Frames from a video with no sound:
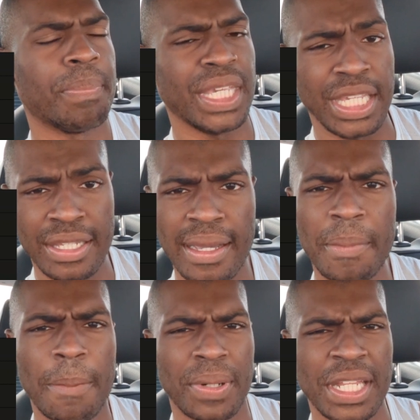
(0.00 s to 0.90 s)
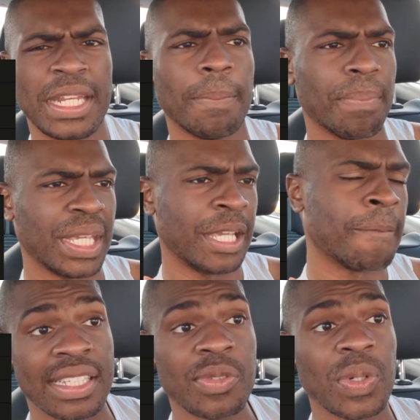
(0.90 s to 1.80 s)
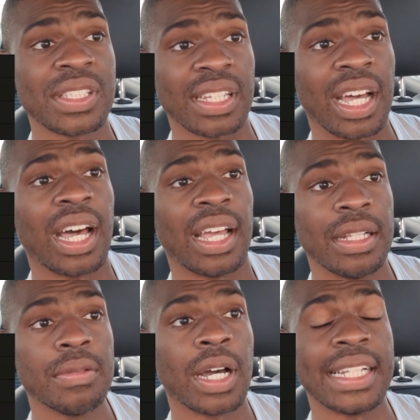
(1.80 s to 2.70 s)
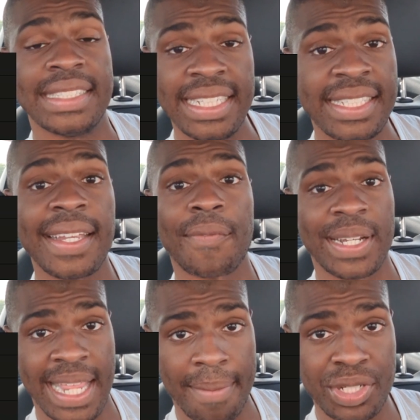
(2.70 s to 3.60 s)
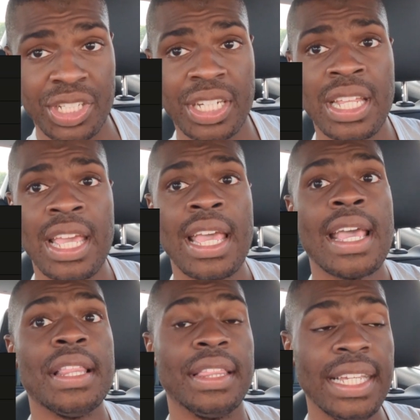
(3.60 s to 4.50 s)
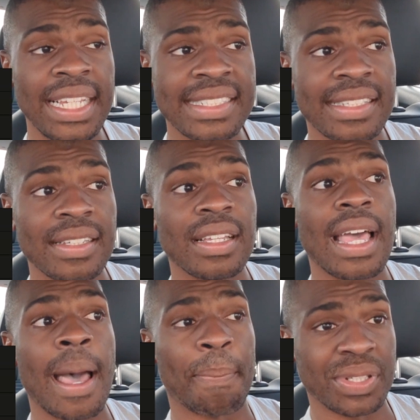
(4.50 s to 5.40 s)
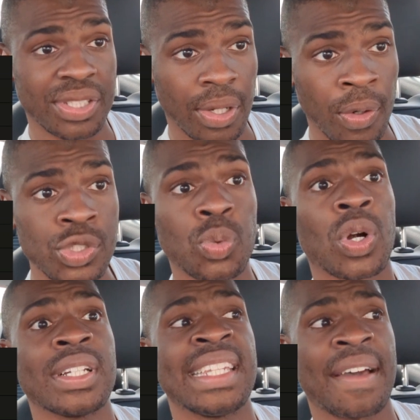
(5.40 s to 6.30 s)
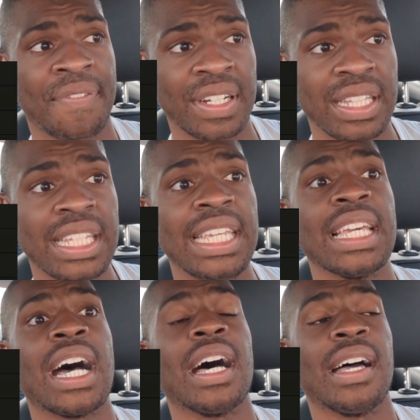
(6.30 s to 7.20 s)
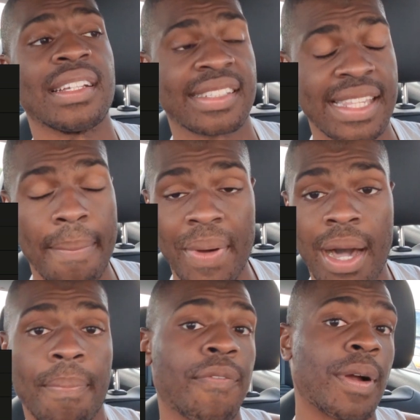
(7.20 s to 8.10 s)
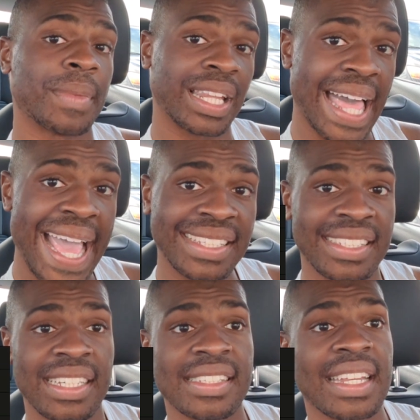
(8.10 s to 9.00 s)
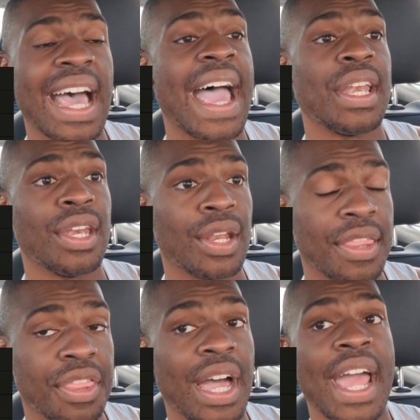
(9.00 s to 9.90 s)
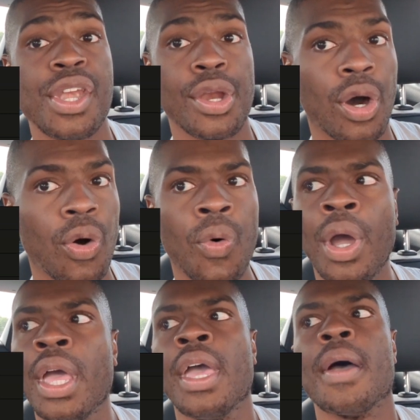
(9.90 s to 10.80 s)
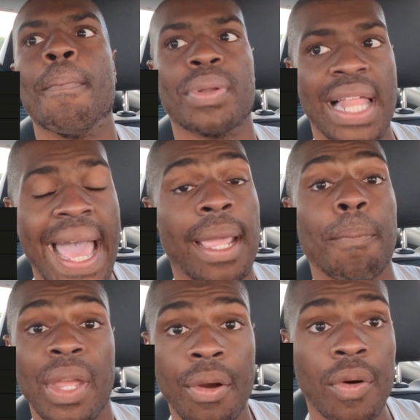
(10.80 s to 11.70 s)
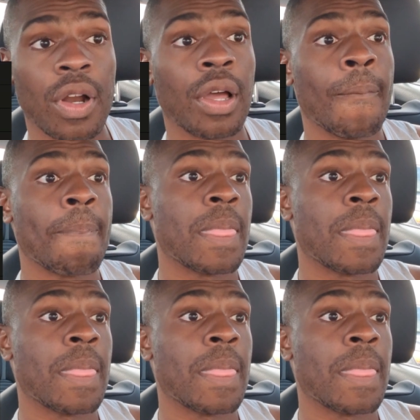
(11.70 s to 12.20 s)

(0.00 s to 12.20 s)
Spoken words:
B. This was a decent redemption. These episodes were definitely a step up from the last season. I know Black Mirror,